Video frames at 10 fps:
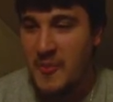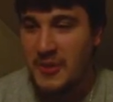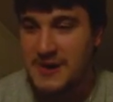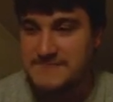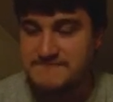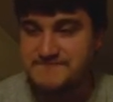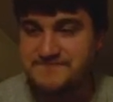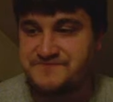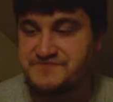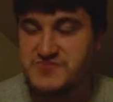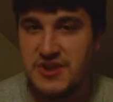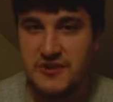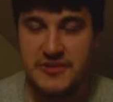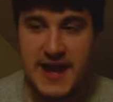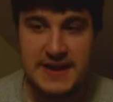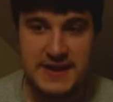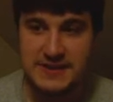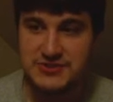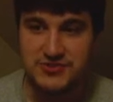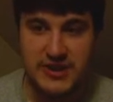But, you know, the ending
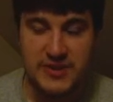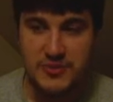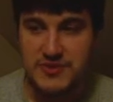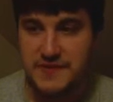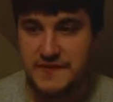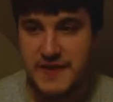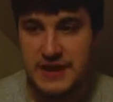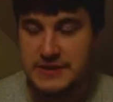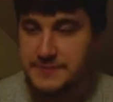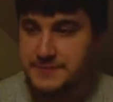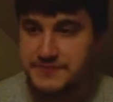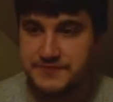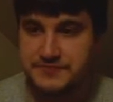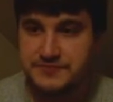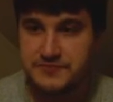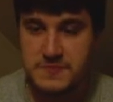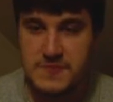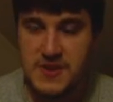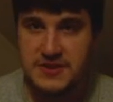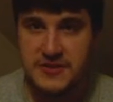is great with the fight.
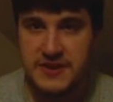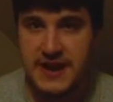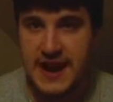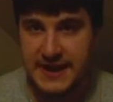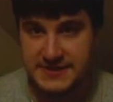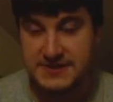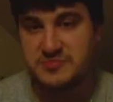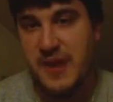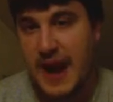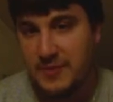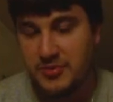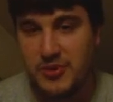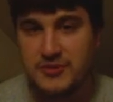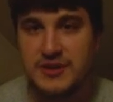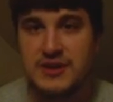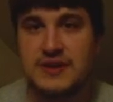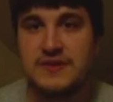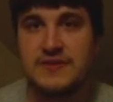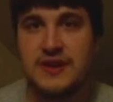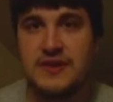You know, and the guy gets his back broken,
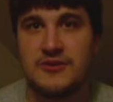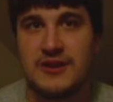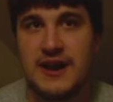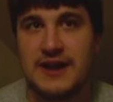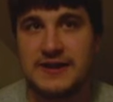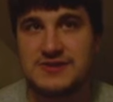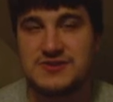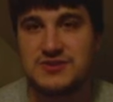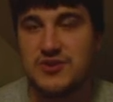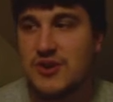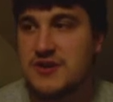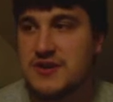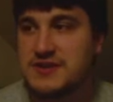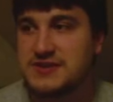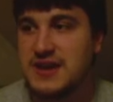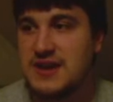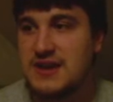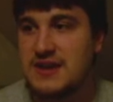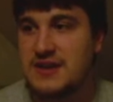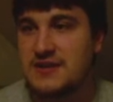and the other guy gets the dart in his
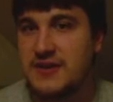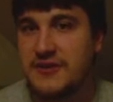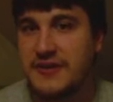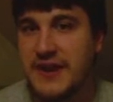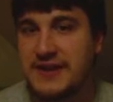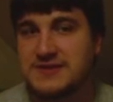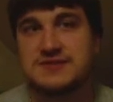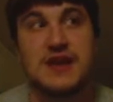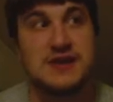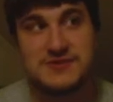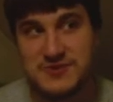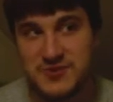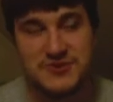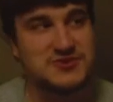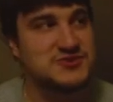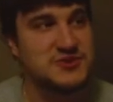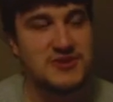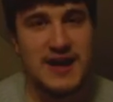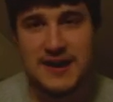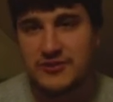head, and the other guy gets his head squeezed. You know, a
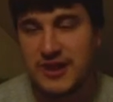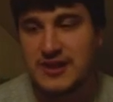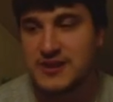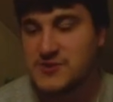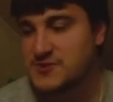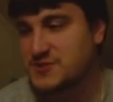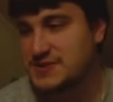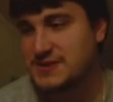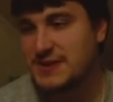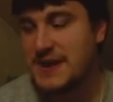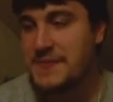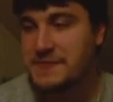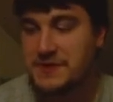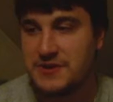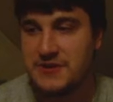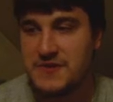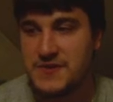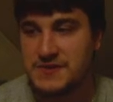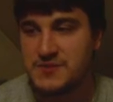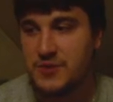lot of great kills once again, you know, in
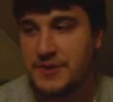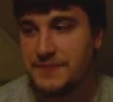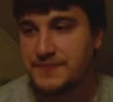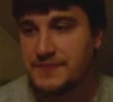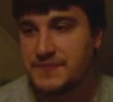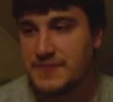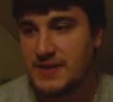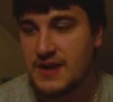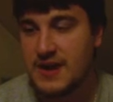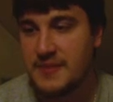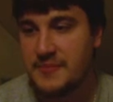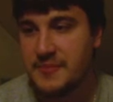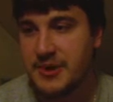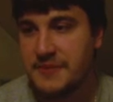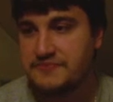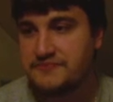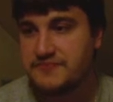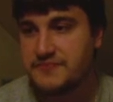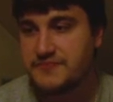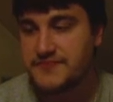this one. But,
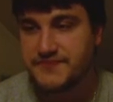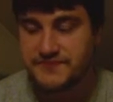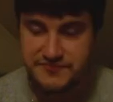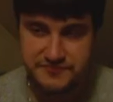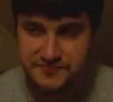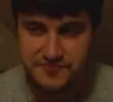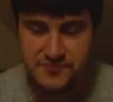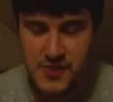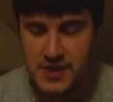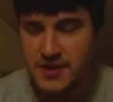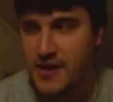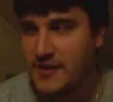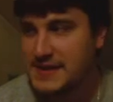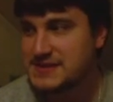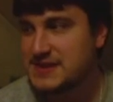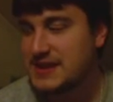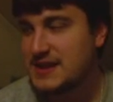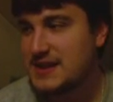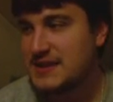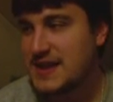you know,
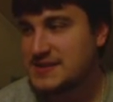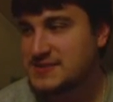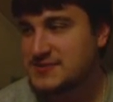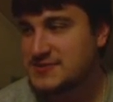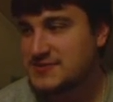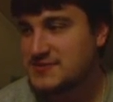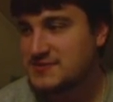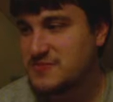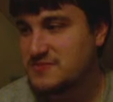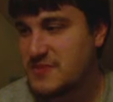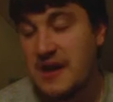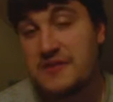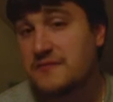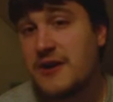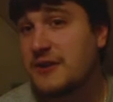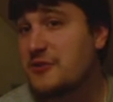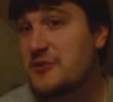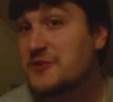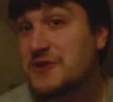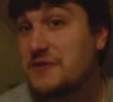that's just how the Friday the
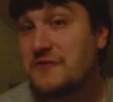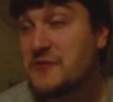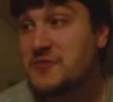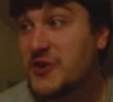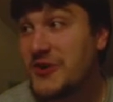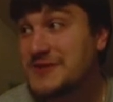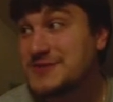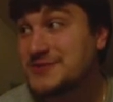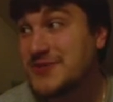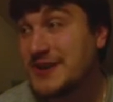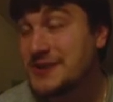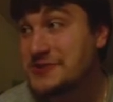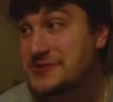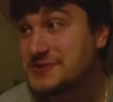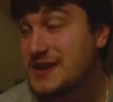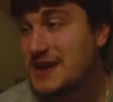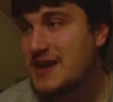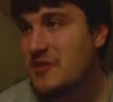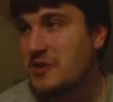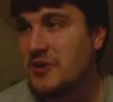13th films are, just great kills.
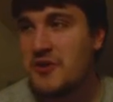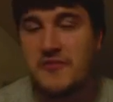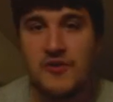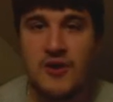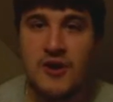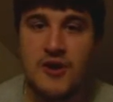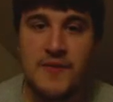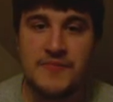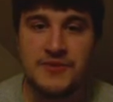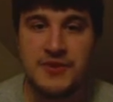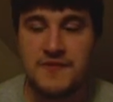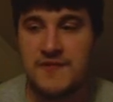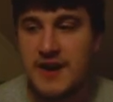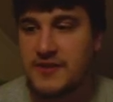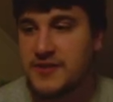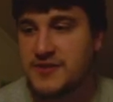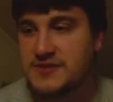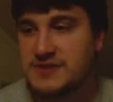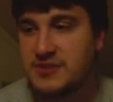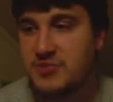But overall, you know, Friday the
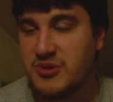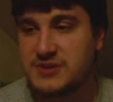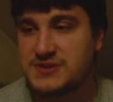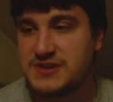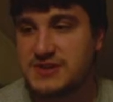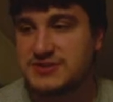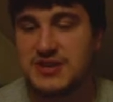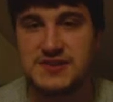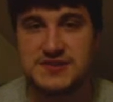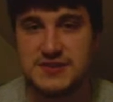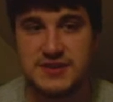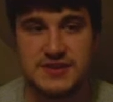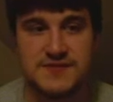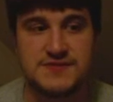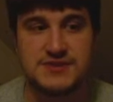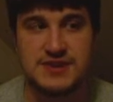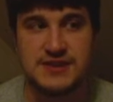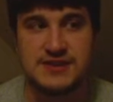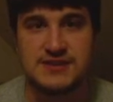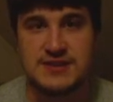13th Part 6, Jason Lives,
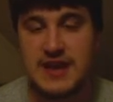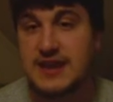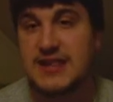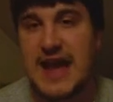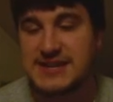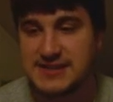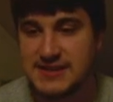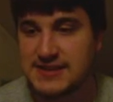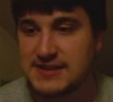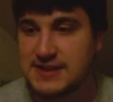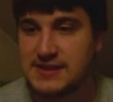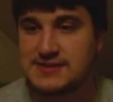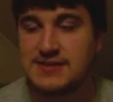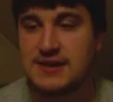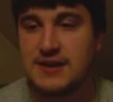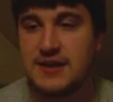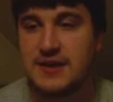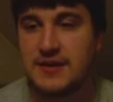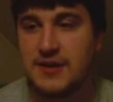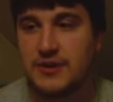is a classic. It's
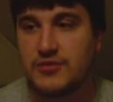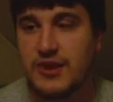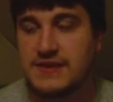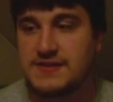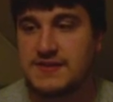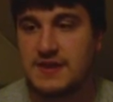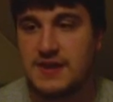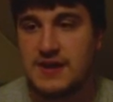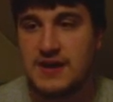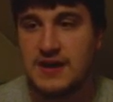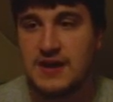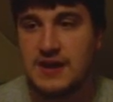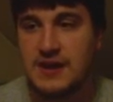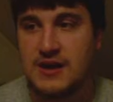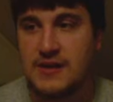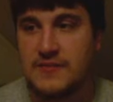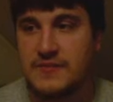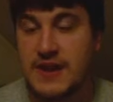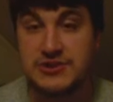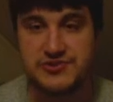a great
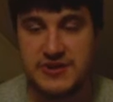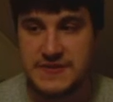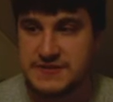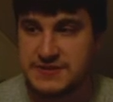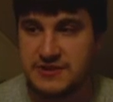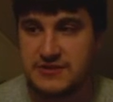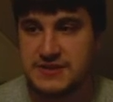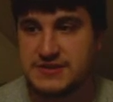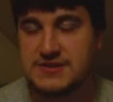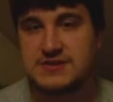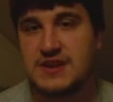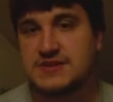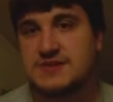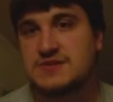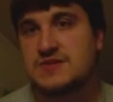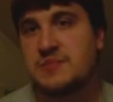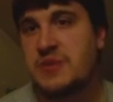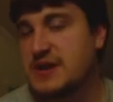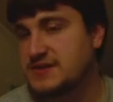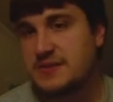entry in the series. It's the
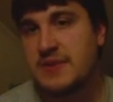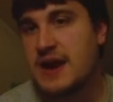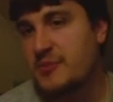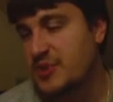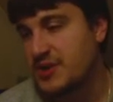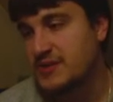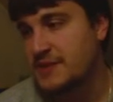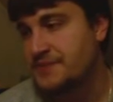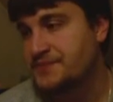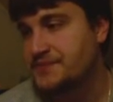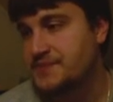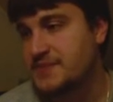best in my opinion.